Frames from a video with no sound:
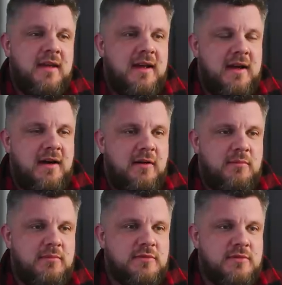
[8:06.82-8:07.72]

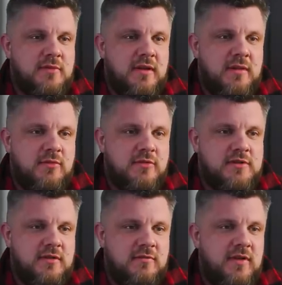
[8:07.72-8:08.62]
It's one of the
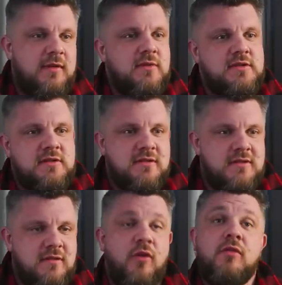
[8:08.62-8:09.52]
most famous
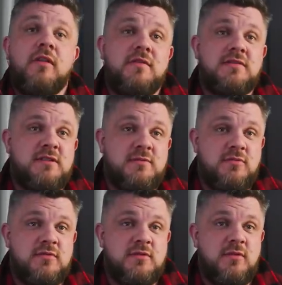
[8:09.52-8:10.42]
log lifts, I
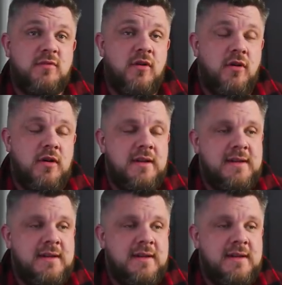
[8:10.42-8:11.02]
suppose, that we've got.